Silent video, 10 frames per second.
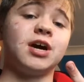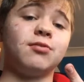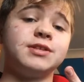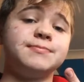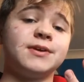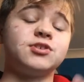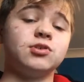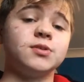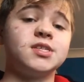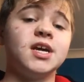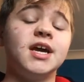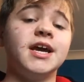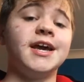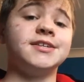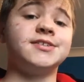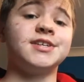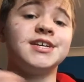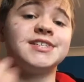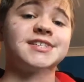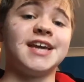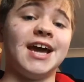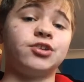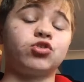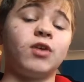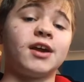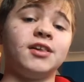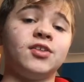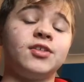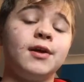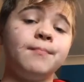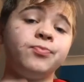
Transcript: Halloween specials is Scared Shrekless.